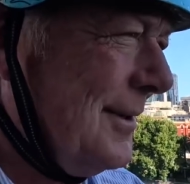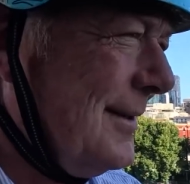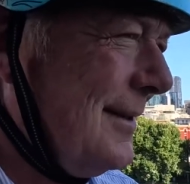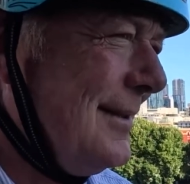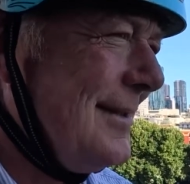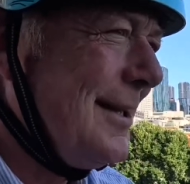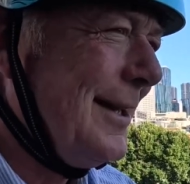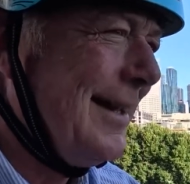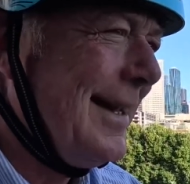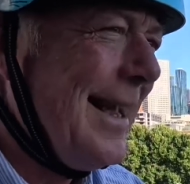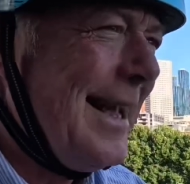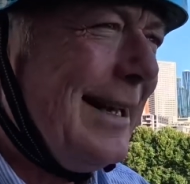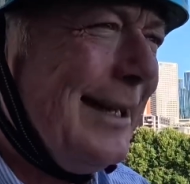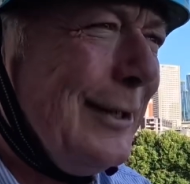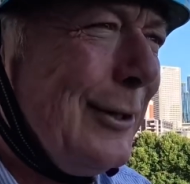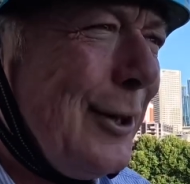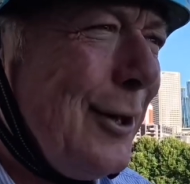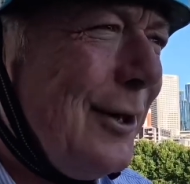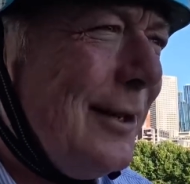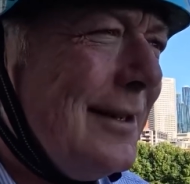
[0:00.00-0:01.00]
So the
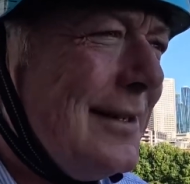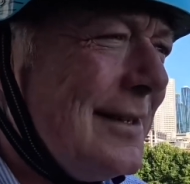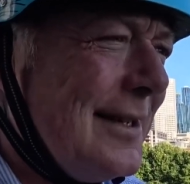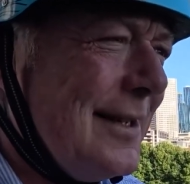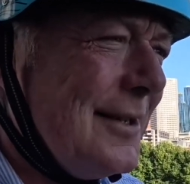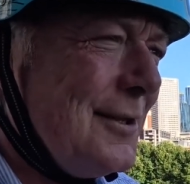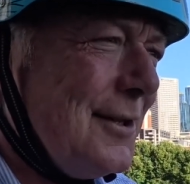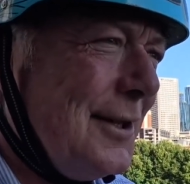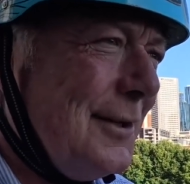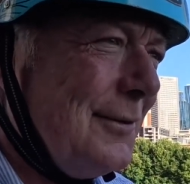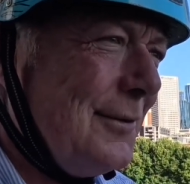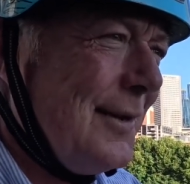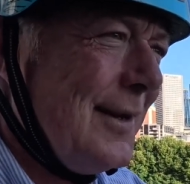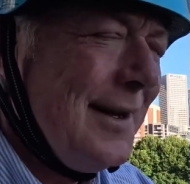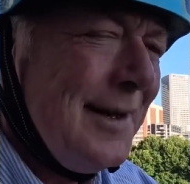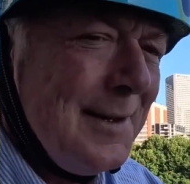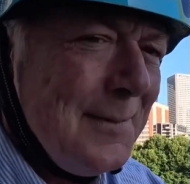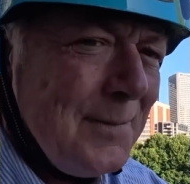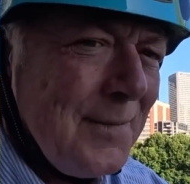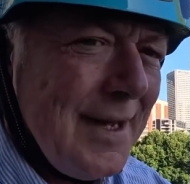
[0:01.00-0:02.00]
Antidote is their sort of
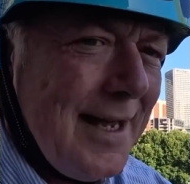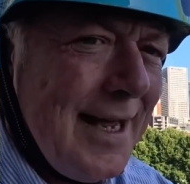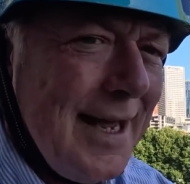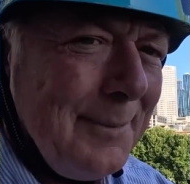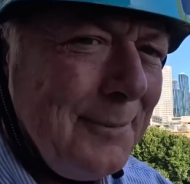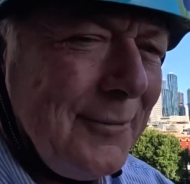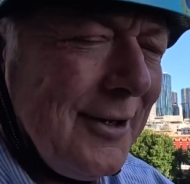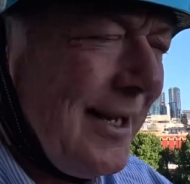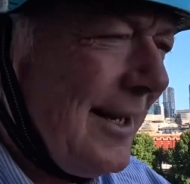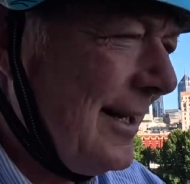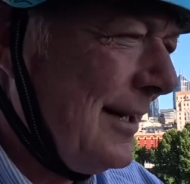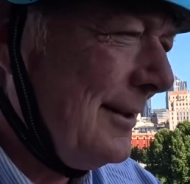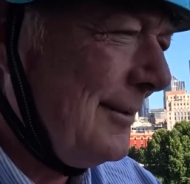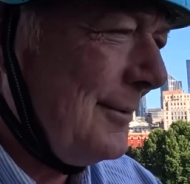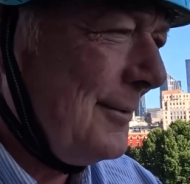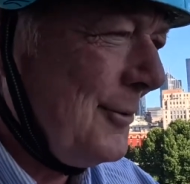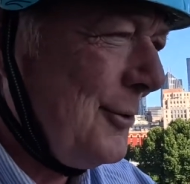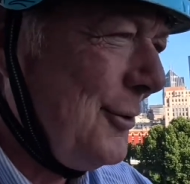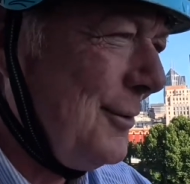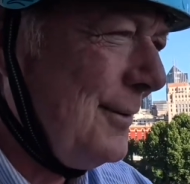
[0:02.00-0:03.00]
updated,
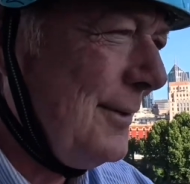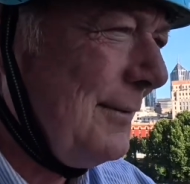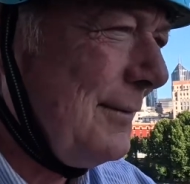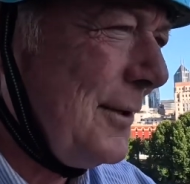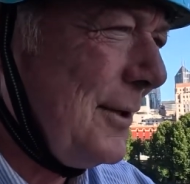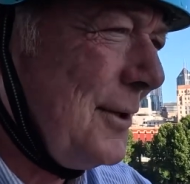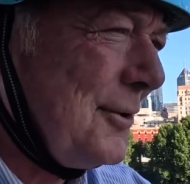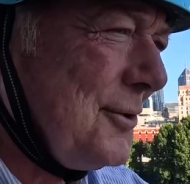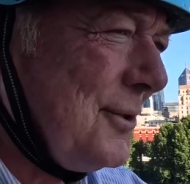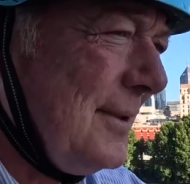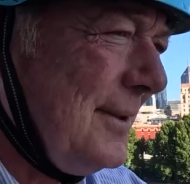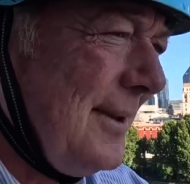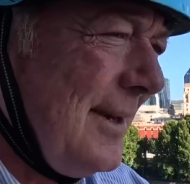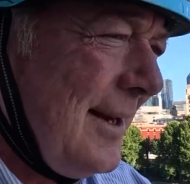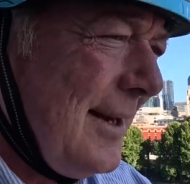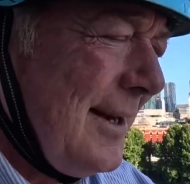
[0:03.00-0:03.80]
newer version